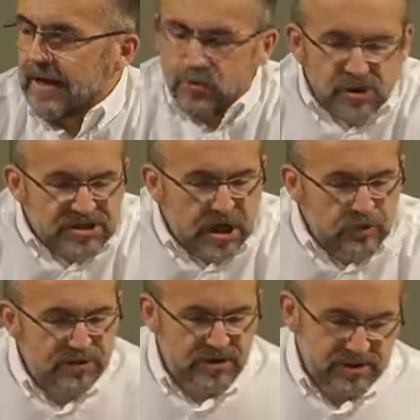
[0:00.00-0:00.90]
And notice
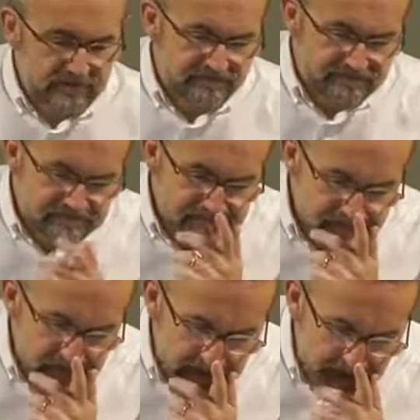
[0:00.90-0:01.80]
how he does it.
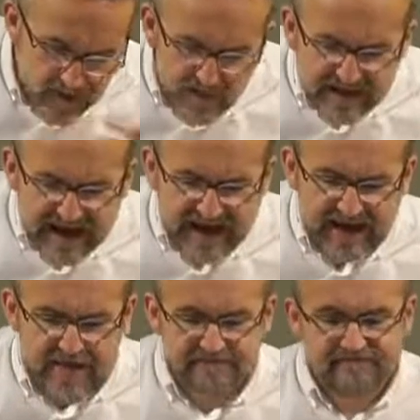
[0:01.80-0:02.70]
In the
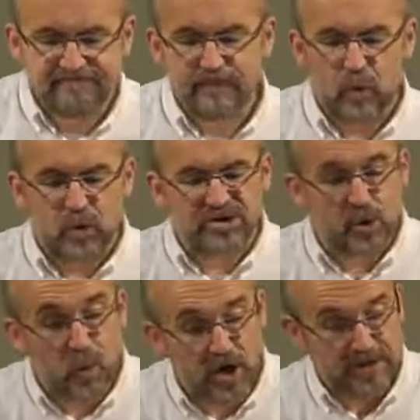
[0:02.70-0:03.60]
beginning
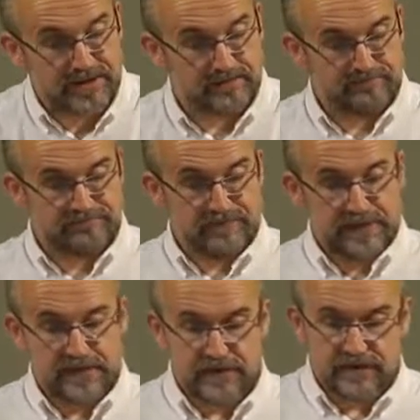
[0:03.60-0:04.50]
was the Word,
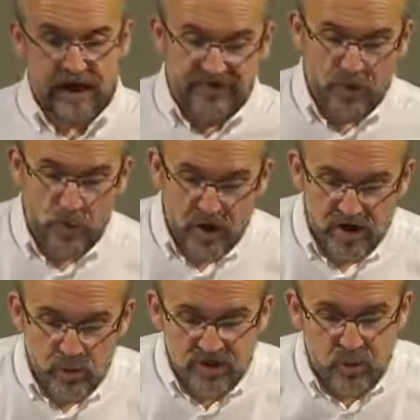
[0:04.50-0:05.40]
and the
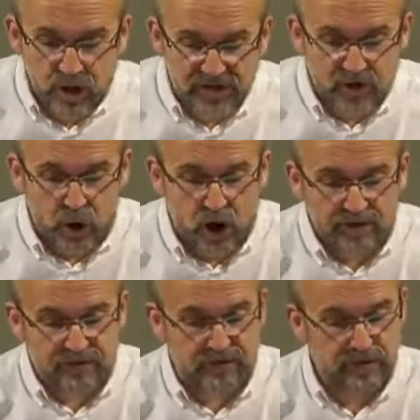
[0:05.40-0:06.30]
Word was with
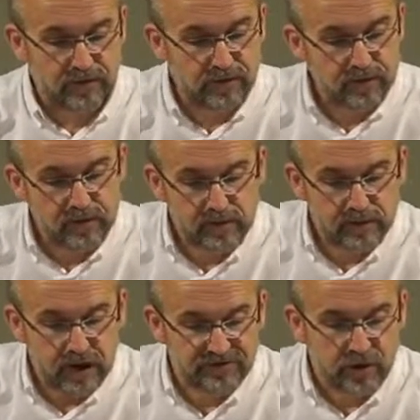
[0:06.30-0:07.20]
God,
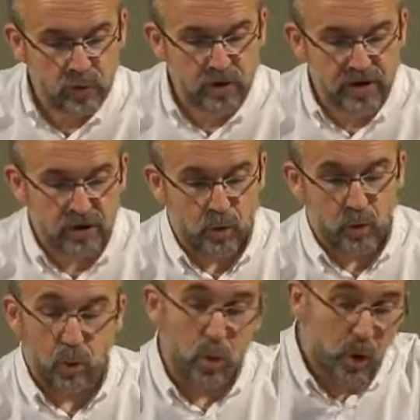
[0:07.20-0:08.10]
and the Word
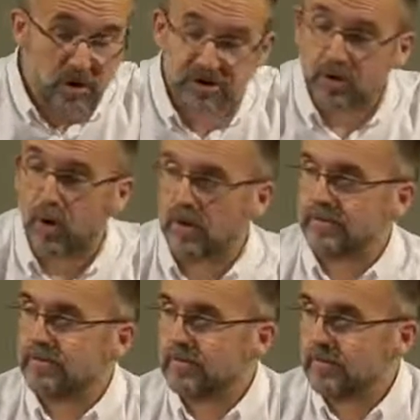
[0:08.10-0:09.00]
was God.